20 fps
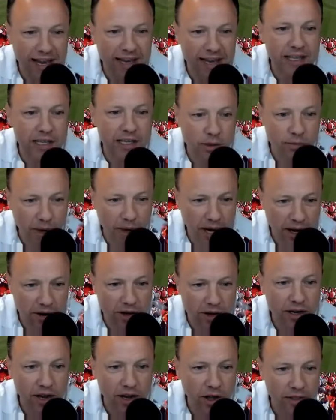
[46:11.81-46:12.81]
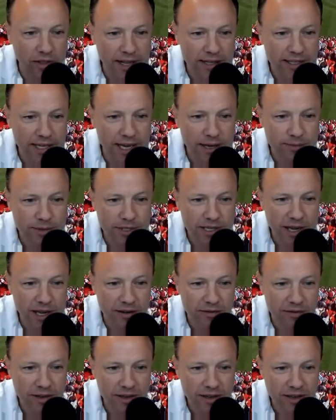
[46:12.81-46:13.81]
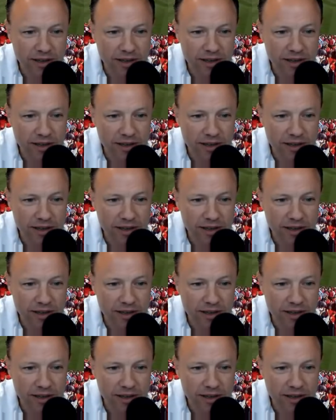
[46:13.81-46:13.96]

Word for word: ideal parent and all that type stuff.